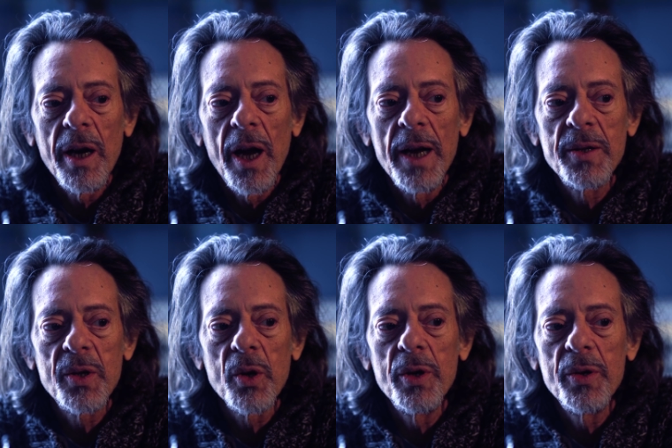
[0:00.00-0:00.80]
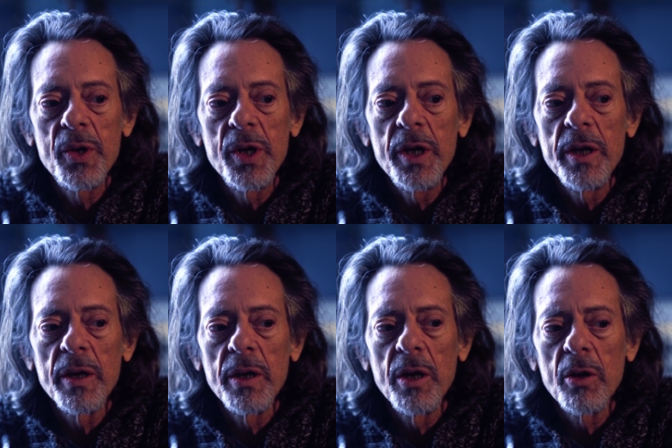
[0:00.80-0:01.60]
and so you see
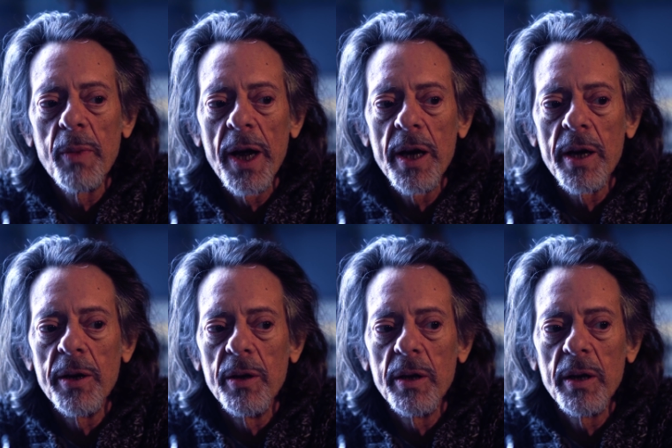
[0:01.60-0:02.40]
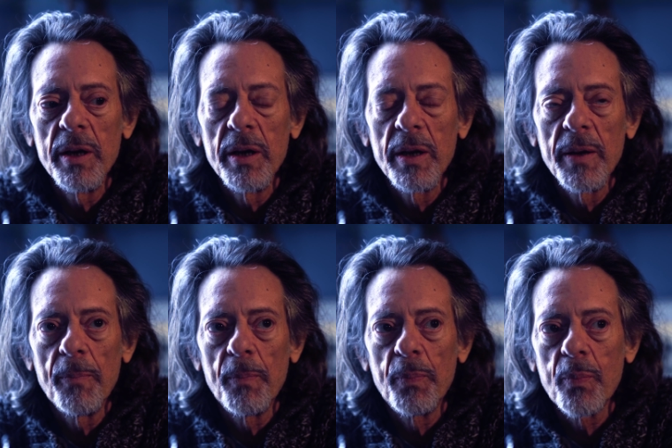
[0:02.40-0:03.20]
a young man
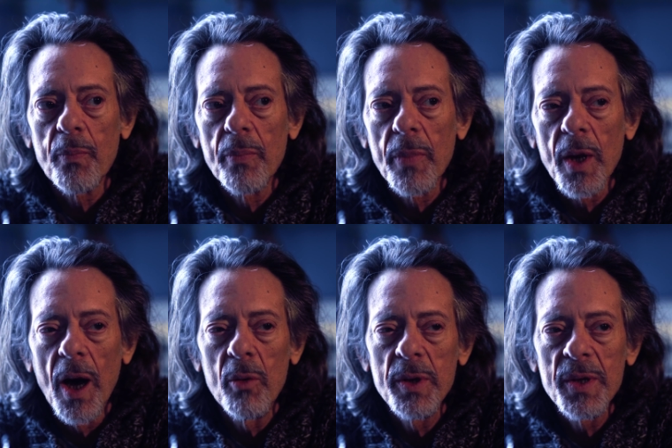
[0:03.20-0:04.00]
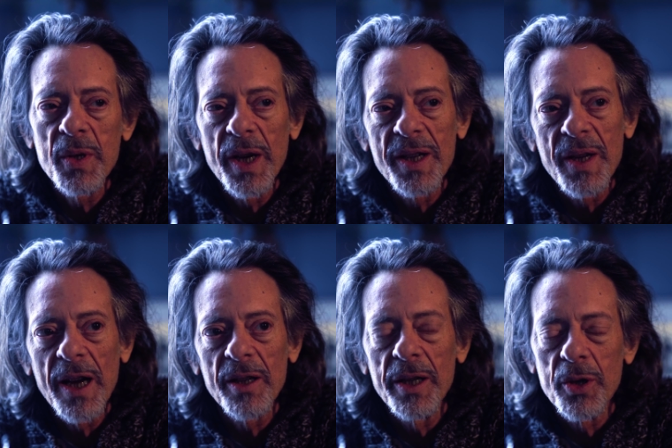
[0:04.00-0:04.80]
i wouldn't say
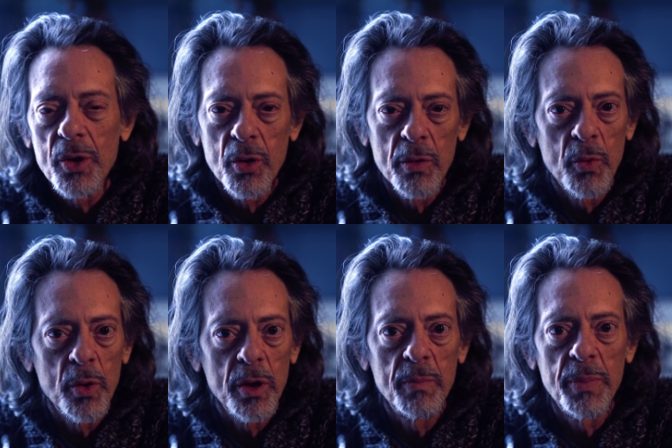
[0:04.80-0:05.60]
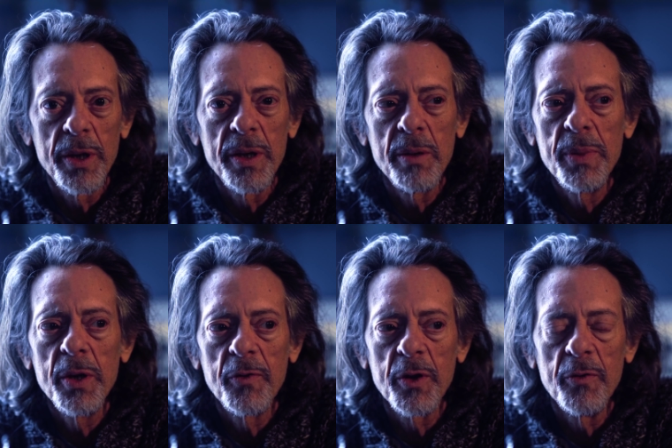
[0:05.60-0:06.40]
exactly in turmoil but in a bit
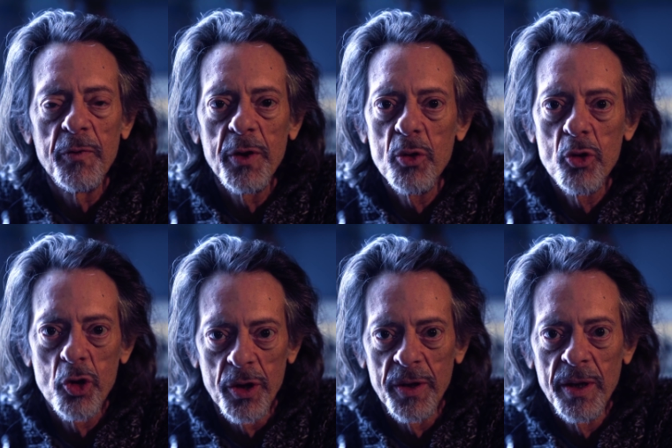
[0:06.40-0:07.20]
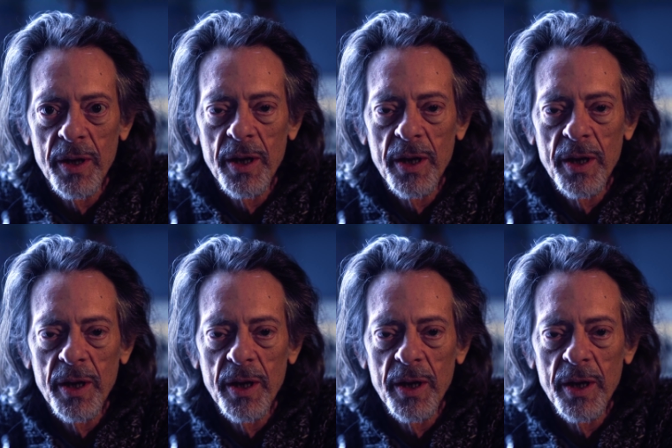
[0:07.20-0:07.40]
of confusion